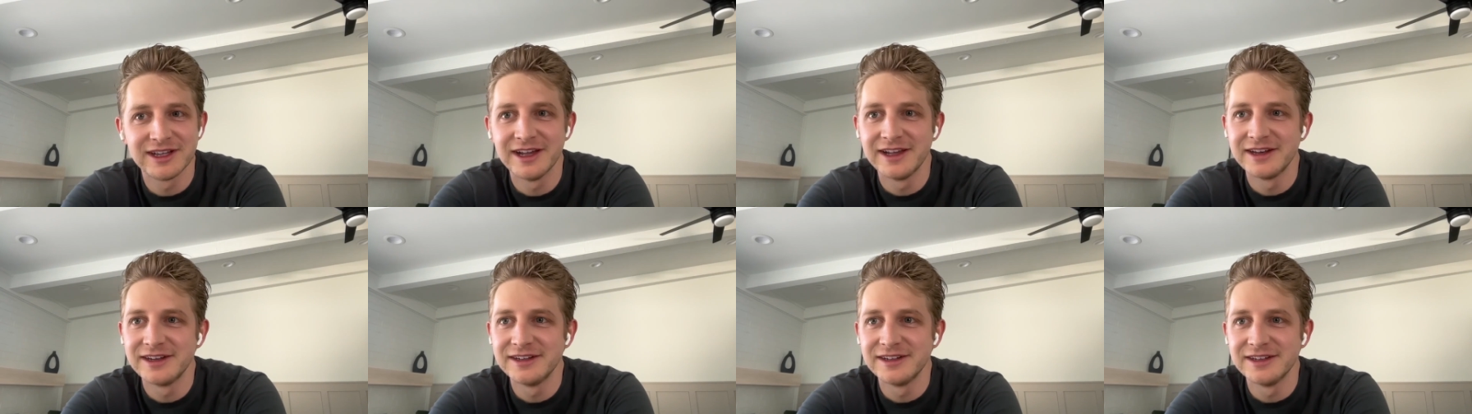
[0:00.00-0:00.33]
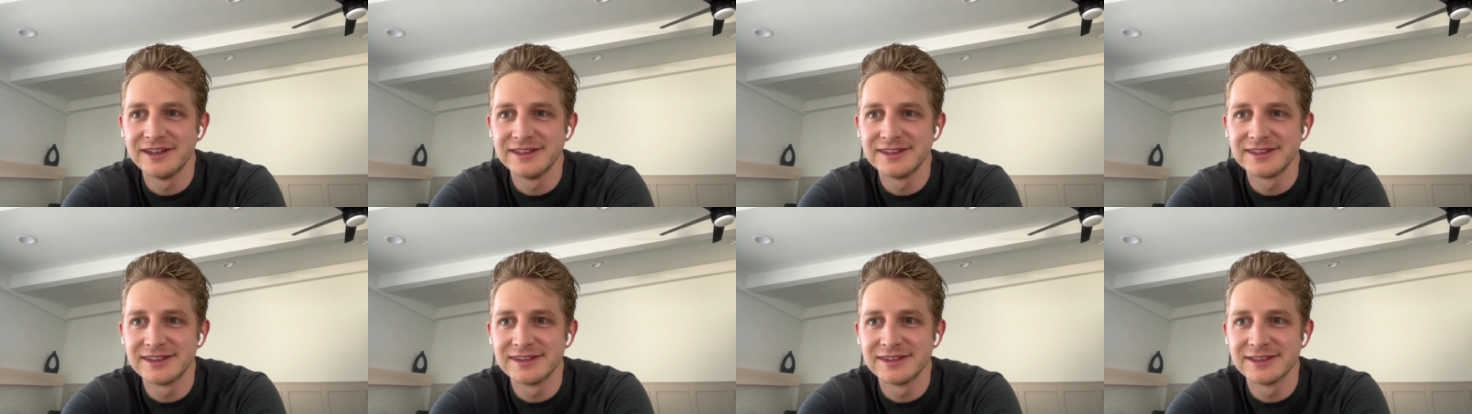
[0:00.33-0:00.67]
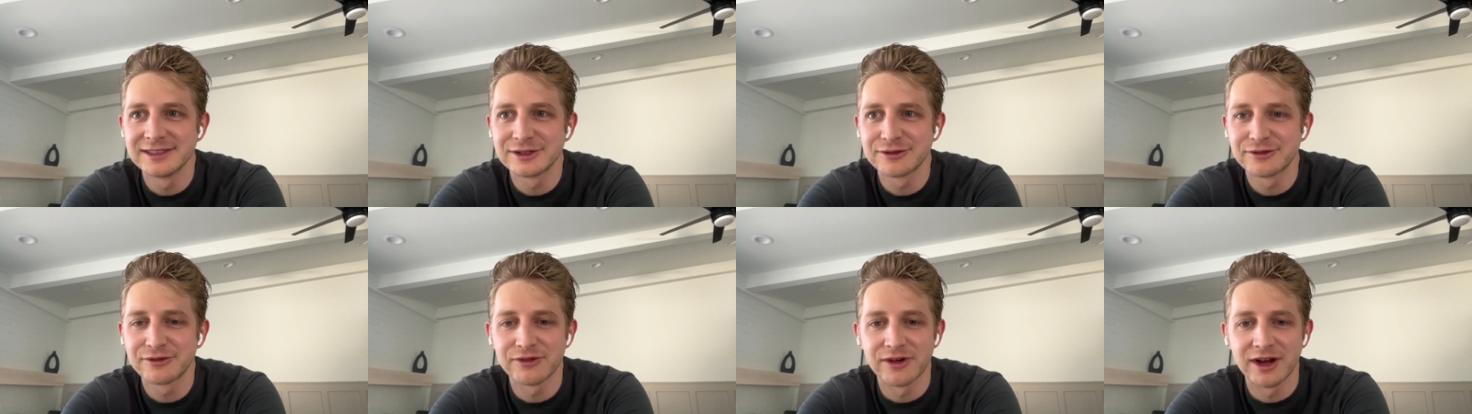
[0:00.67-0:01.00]
heading into
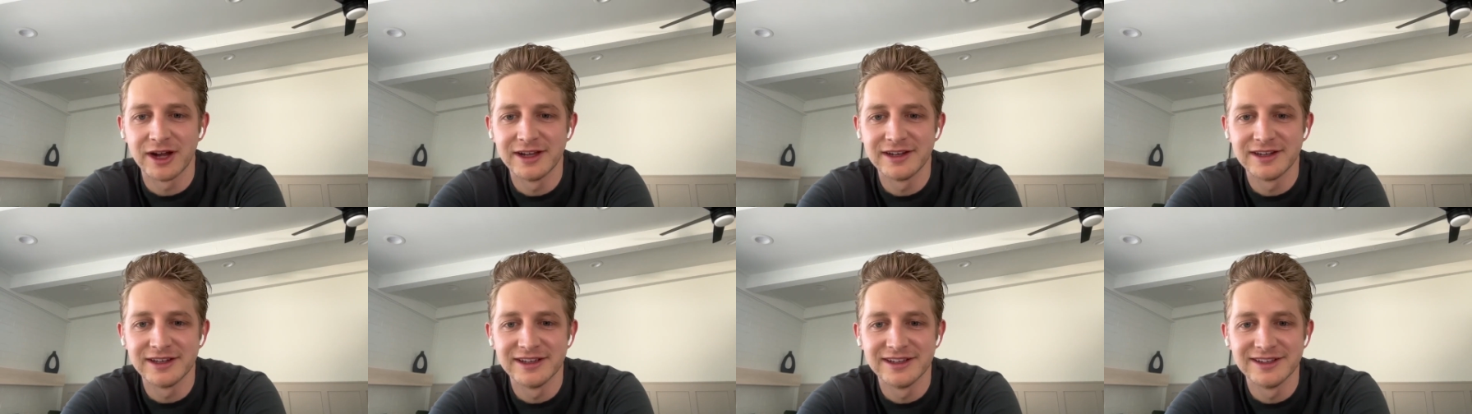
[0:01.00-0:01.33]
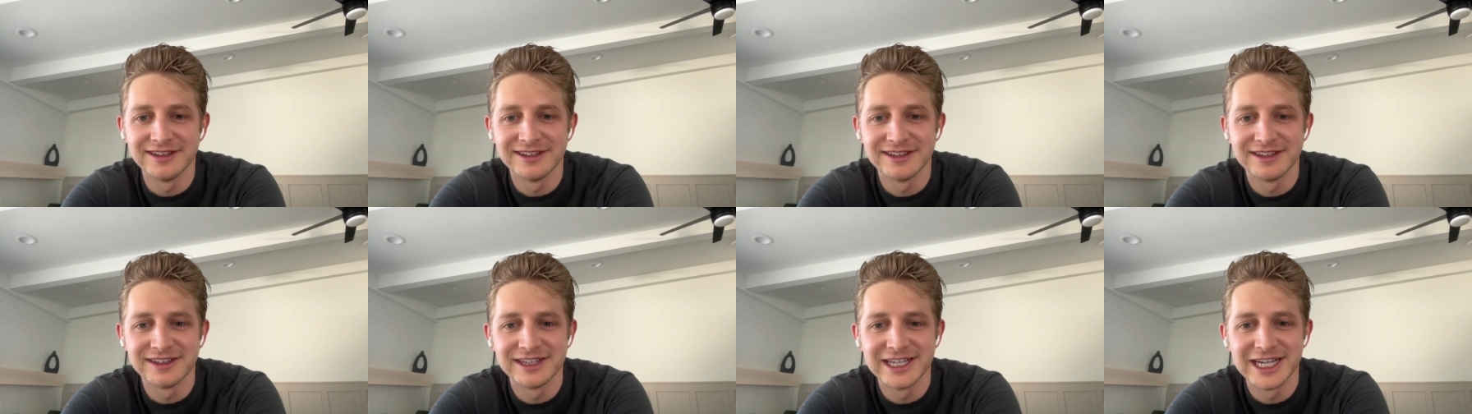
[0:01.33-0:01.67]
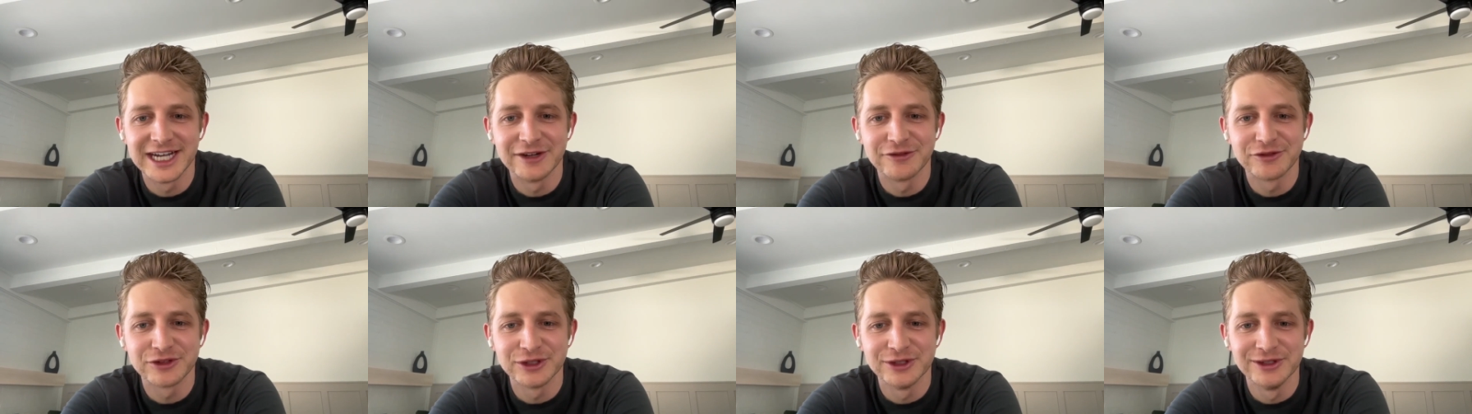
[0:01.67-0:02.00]
this Friday
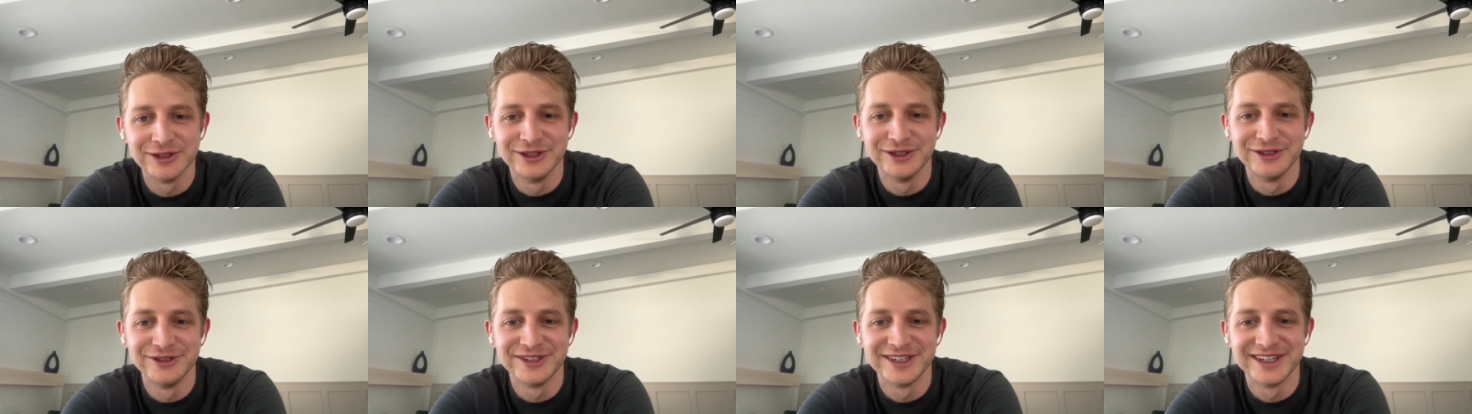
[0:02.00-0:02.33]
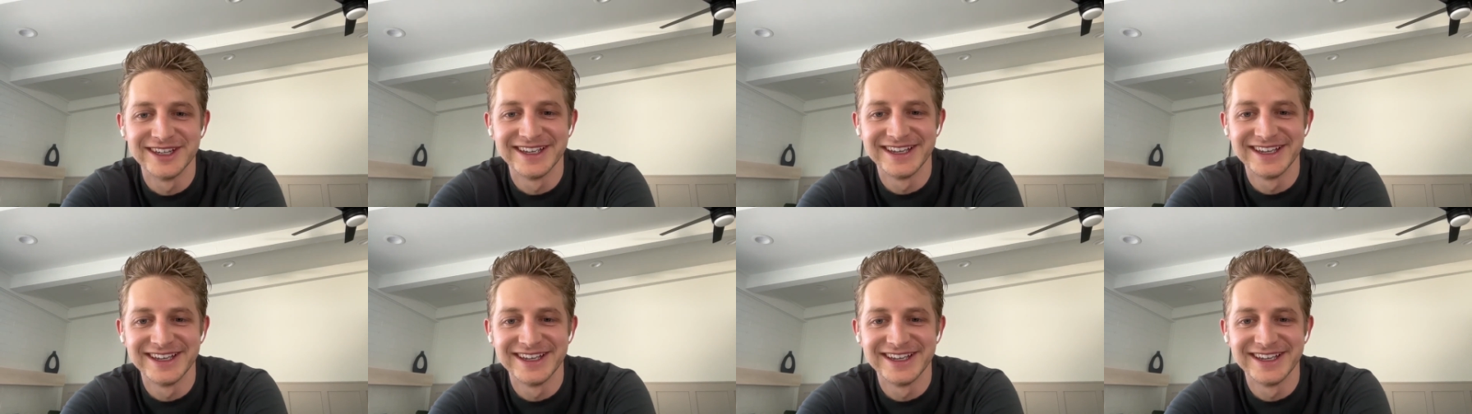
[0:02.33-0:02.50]
afternoon,